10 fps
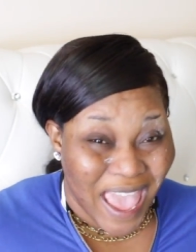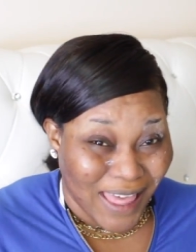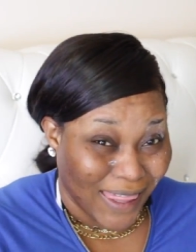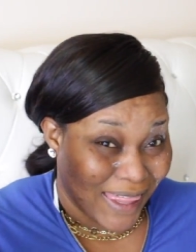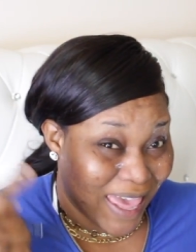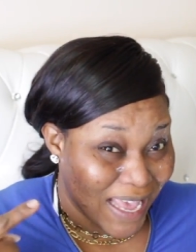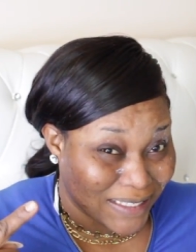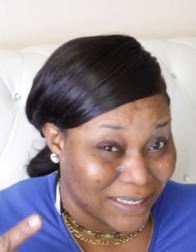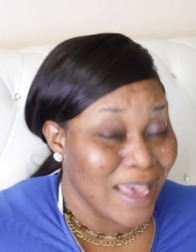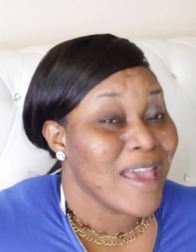And
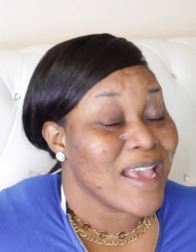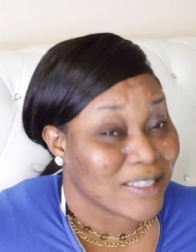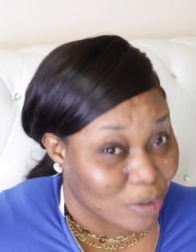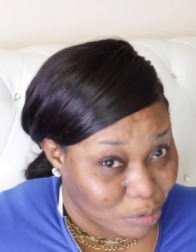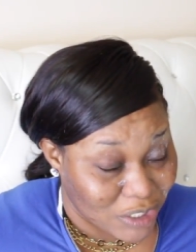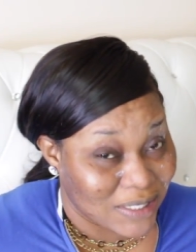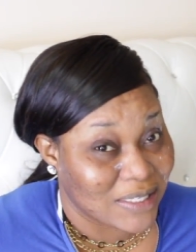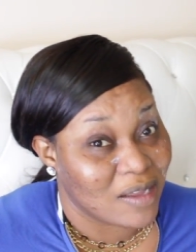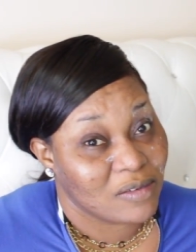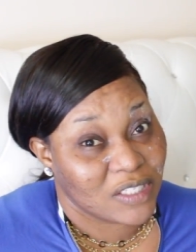this is a
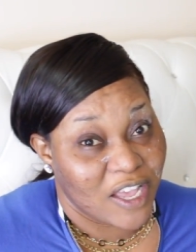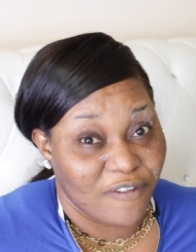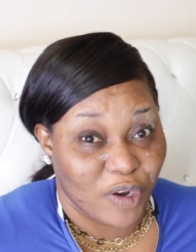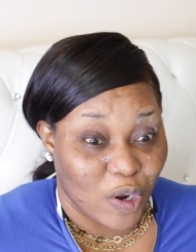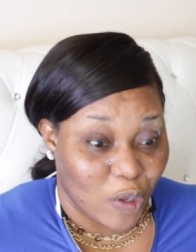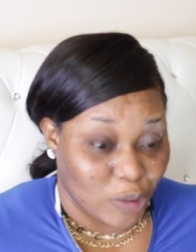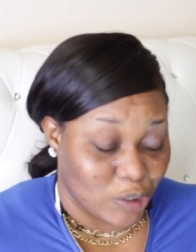result of it all.